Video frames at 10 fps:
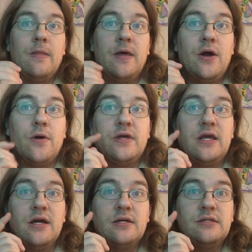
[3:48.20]
They are
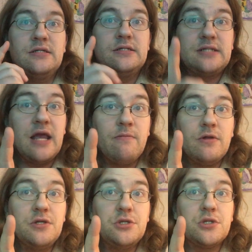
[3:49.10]
the same
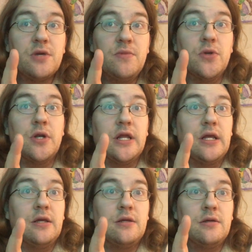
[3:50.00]
religious
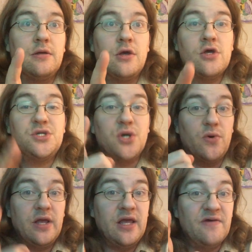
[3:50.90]
community.
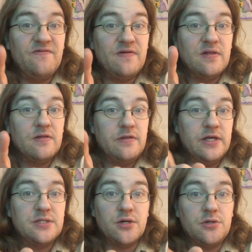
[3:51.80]
So if
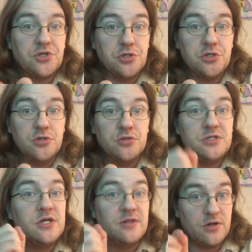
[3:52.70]
these souls are
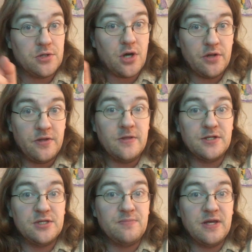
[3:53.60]
Jews, then then
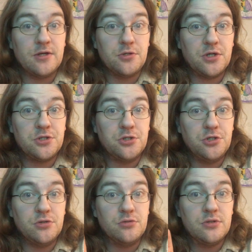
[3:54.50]
this is being addressed to
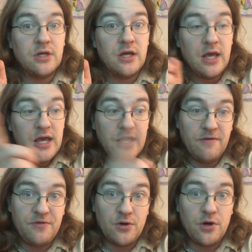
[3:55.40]
Jews.
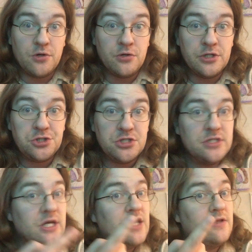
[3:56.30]
If they're all
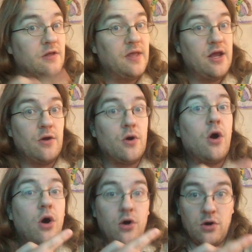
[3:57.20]
Christians, then they are
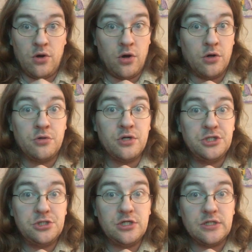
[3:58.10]
all
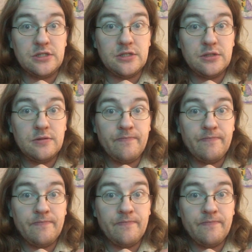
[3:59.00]
Christians.